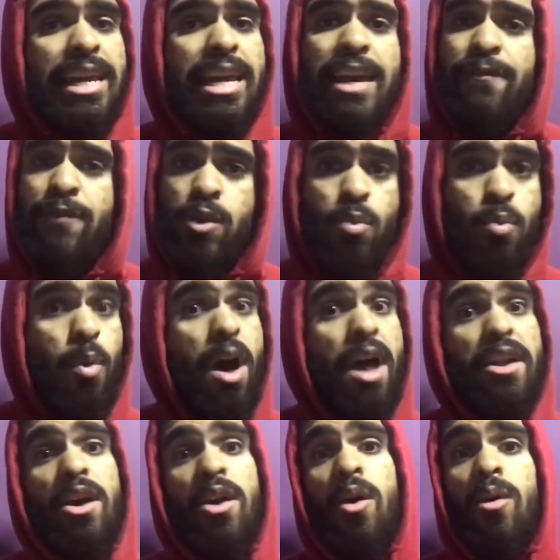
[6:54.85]
If you
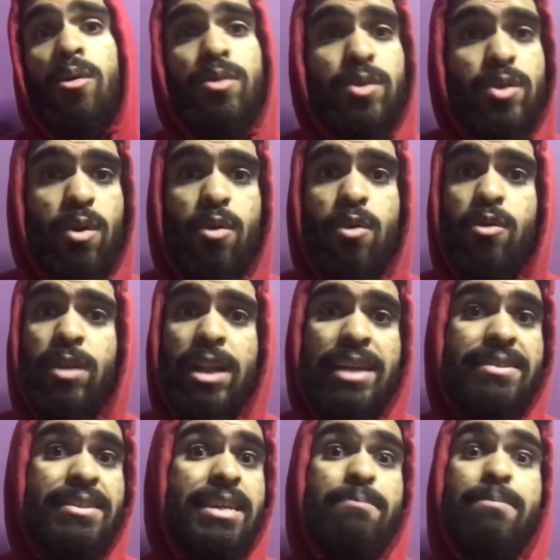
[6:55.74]
want to also,
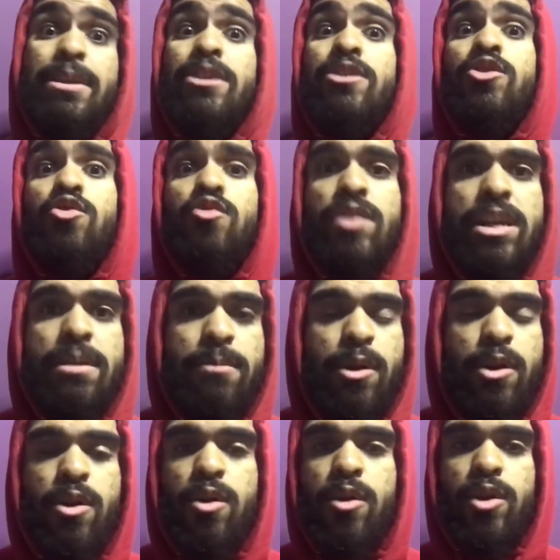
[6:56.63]
let's say, be a
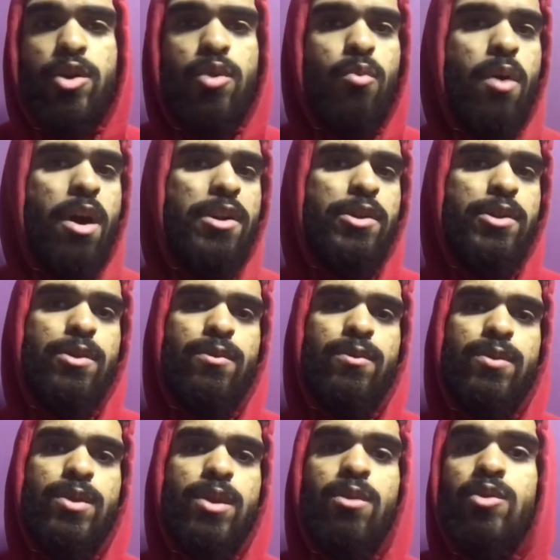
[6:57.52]
streamer, or you want to do
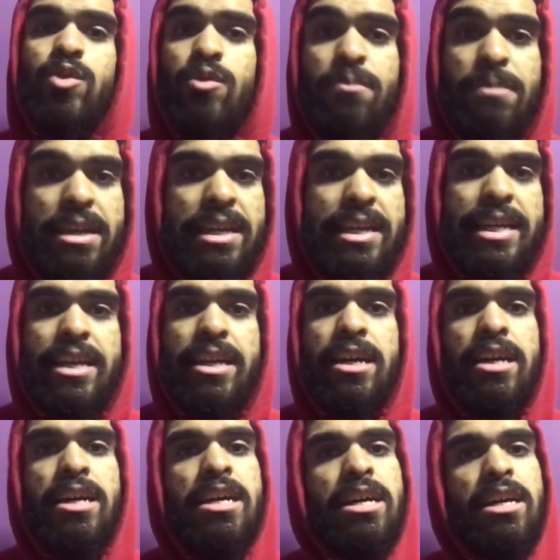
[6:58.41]
social
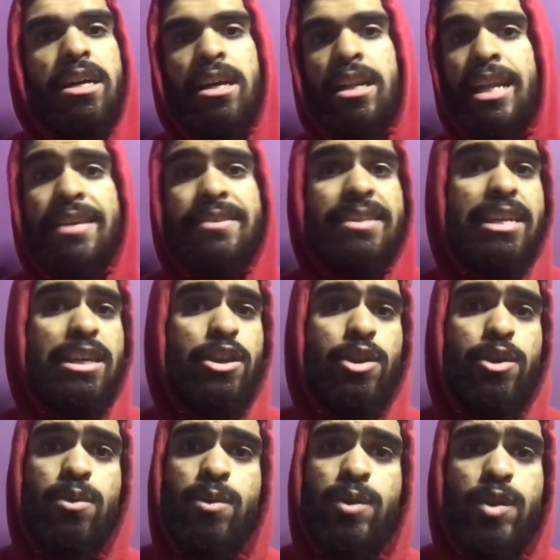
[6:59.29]
media, let's say
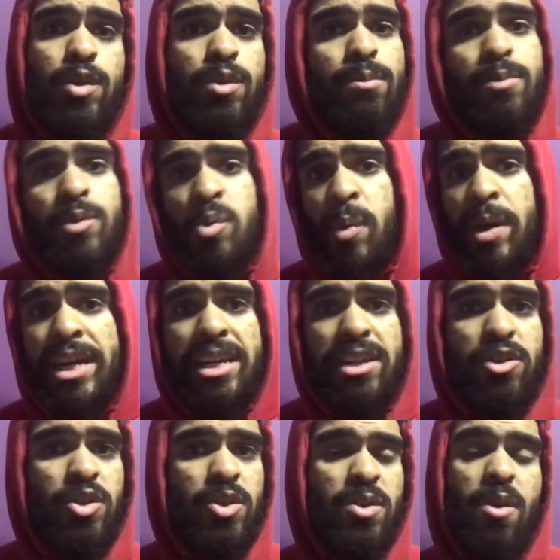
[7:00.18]
YouTube,
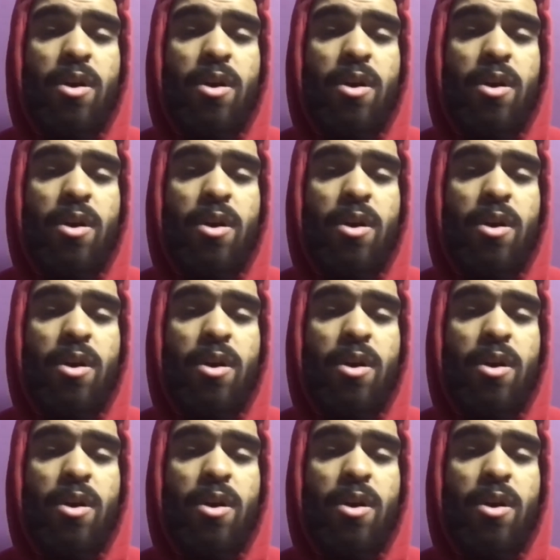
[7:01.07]
Twitch,